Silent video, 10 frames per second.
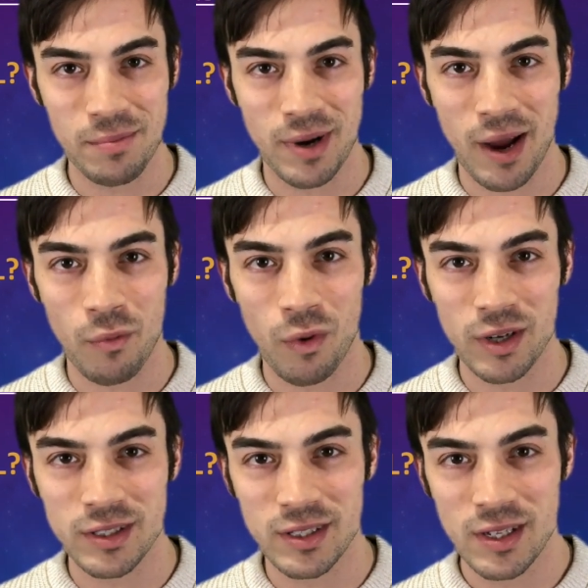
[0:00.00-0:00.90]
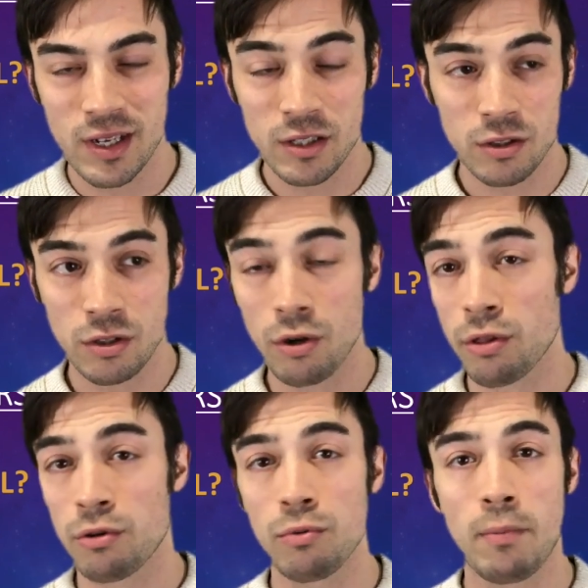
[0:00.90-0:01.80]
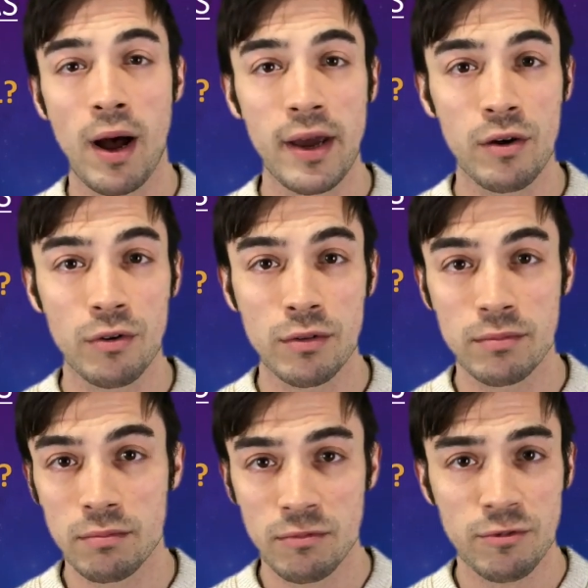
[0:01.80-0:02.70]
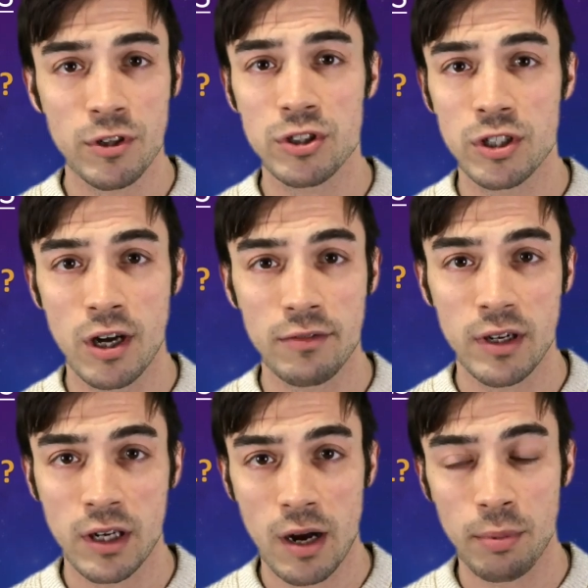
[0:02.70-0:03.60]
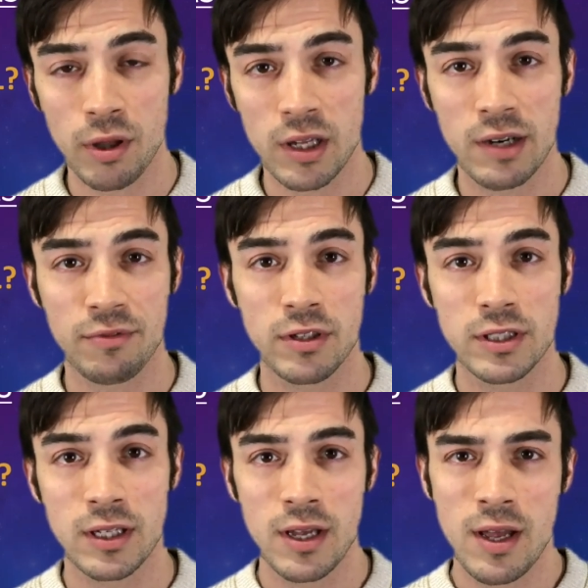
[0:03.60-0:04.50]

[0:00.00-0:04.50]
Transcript: but I want to go through my own version of it, a couple of the different